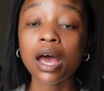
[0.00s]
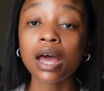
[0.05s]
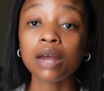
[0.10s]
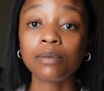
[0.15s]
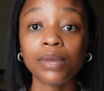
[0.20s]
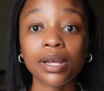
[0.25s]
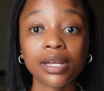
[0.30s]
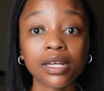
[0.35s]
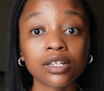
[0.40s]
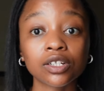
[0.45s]
and
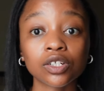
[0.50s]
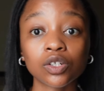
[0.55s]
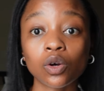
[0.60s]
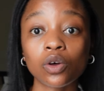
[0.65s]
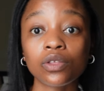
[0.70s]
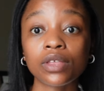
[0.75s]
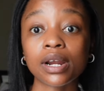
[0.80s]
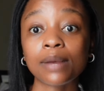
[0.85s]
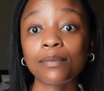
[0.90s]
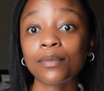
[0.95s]
making
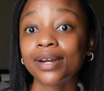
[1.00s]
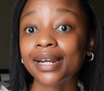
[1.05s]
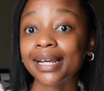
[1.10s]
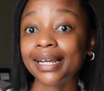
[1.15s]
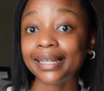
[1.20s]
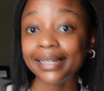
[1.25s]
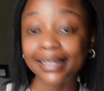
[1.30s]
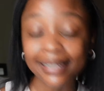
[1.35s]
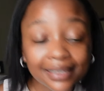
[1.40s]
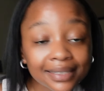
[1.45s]
sure that I'm gonna
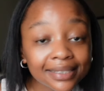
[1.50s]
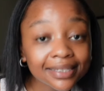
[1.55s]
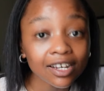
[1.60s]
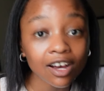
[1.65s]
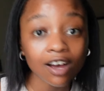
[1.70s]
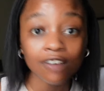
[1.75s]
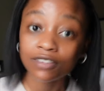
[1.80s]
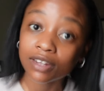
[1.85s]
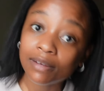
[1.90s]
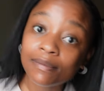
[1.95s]
eat
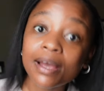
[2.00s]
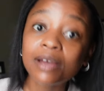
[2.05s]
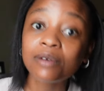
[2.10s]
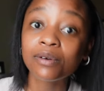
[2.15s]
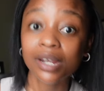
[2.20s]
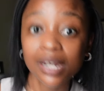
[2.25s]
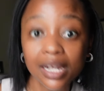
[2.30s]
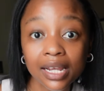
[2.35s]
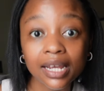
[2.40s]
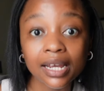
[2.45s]
after my
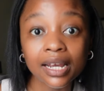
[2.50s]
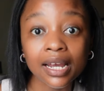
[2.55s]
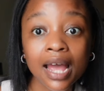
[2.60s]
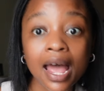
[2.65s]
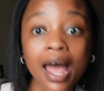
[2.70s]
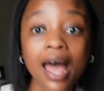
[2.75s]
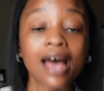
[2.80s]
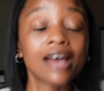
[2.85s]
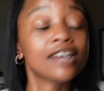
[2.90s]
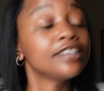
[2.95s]
wedding
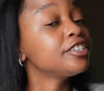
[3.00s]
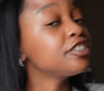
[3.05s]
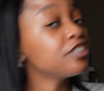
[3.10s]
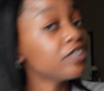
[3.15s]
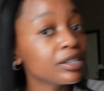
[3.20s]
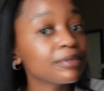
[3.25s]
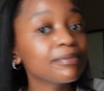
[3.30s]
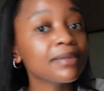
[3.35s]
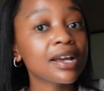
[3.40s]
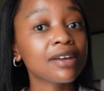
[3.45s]
and
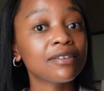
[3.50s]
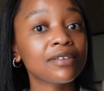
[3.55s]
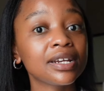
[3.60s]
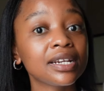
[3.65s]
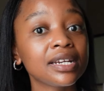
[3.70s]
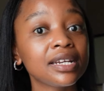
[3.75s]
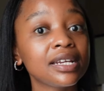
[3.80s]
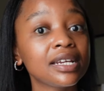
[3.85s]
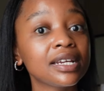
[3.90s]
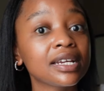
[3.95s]
during my
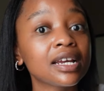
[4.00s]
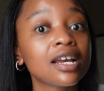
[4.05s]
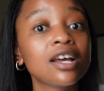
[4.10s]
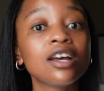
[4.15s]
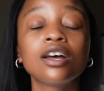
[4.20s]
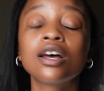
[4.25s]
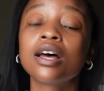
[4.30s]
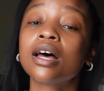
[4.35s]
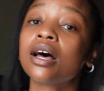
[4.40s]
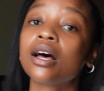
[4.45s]
wedding.
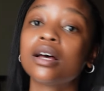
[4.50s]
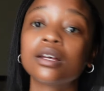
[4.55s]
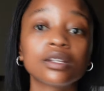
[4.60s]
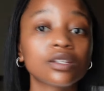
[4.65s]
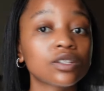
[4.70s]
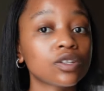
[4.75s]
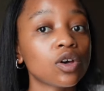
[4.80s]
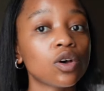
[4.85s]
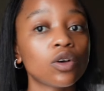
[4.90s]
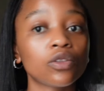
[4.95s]

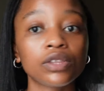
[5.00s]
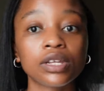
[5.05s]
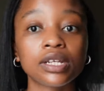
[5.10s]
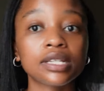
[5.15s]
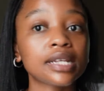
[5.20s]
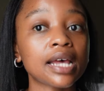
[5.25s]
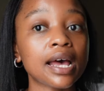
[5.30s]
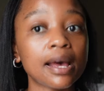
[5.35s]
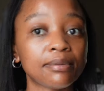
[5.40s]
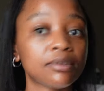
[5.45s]
So there's
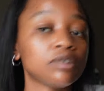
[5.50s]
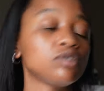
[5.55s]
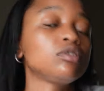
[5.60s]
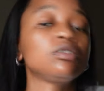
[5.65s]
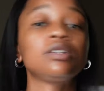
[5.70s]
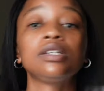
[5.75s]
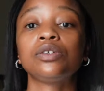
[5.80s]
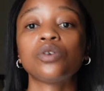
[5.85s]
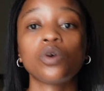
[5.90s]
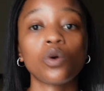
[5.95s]

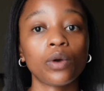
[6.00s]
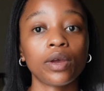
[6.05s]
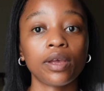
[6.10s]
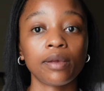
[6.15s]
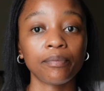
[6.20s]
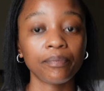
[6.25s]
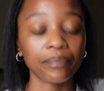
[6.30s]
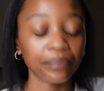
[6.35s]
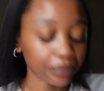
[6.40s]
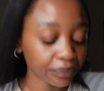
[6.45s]
absolutely no
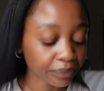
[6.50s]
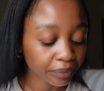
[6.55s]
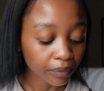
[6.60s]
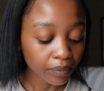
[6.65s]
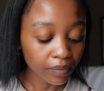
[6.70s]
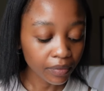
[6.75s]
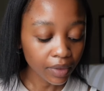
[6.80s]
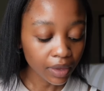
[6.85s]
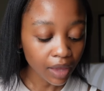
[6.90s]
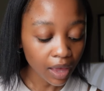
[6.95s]
way.
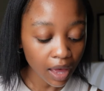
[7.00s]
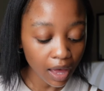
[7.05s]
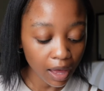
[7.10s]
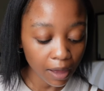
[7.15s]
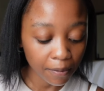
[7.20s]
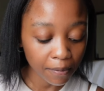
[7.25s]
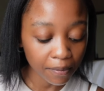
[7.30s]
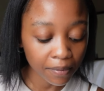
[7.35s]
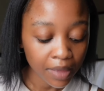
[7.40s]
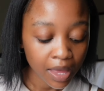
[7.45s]

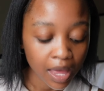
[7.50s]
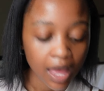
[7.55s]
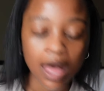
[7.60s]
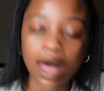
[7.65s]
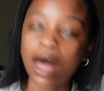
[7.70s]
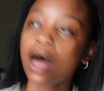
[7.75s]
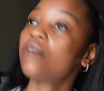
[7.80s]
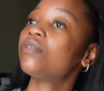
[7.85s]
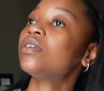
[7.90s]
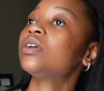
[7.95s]
And
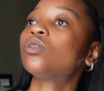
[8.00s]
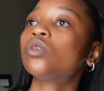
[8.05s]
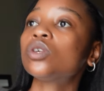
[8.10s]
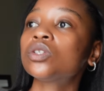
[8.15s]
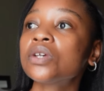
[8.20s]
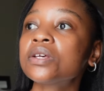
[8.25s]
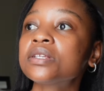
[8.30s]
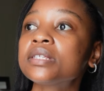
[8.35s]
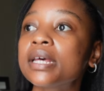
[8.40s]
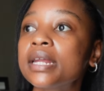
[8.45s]
then
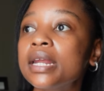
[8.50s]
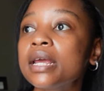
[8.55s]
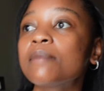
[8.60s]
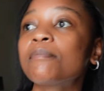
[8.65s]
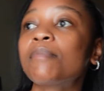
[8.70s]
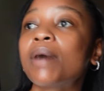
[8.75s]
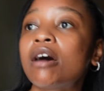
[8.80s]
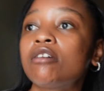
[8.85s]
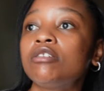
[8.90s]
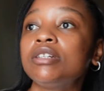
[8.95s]
also setting
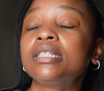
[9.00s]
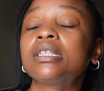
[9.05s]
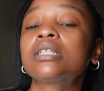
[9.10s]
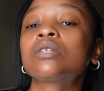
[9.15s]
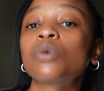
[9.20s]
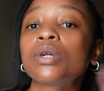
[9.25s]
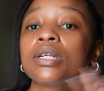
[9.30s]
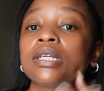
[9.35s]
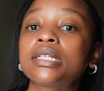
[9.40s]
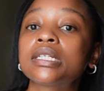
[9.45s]
boundaries. This
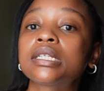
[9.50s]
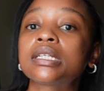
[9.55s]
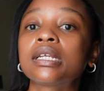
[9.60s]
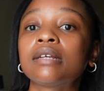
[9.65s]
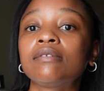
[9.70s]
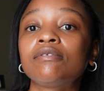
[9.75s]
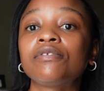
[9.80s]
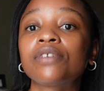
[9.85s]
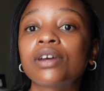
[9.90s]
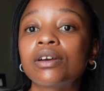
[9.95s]
one is
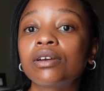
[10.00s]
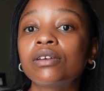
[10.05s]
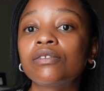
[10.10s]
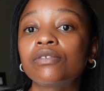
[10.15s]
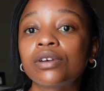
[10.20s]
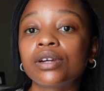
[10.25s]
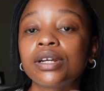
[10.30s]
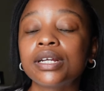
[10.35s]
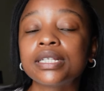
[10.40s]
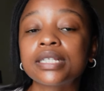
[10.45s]
very,
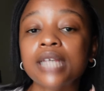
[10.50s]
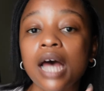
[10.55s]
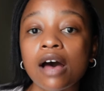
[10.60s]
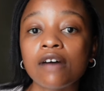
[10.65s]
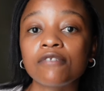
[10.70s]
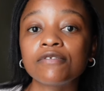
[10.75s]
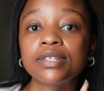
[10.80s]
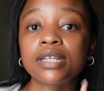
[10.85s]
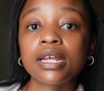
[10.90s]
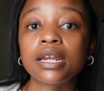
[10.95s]
very
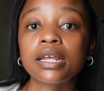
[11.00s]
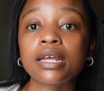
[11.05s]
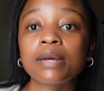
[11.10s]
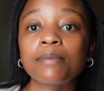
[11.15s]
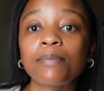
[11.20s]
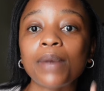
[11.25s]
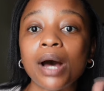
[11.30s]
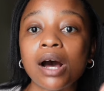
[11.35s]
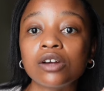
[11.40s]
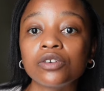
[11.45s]
tough. Setting
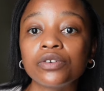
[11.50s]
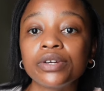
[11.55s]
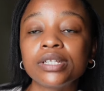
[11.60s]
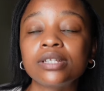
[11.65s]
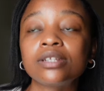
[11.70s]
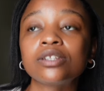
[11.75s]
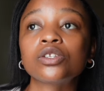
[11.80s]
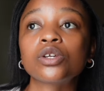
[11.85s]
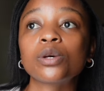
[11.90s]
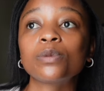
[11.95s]
boundaries
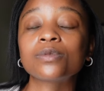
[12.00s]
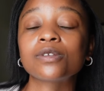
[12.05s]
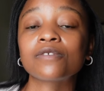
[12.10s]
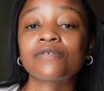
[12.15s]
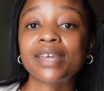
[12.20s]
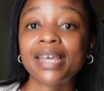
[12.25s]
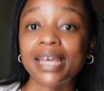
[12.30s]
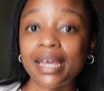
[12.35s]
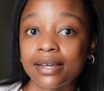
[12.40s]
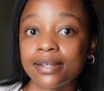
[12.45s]
in terms
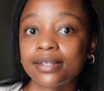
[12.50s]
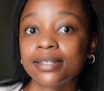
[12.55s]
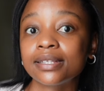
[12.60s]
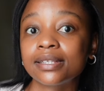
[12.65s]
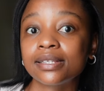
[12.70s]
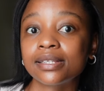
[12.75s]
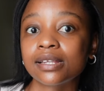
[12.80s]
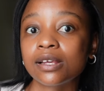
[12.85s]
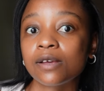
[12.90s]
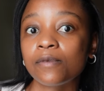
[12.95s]
of
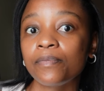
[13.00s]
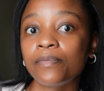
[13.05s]
guests.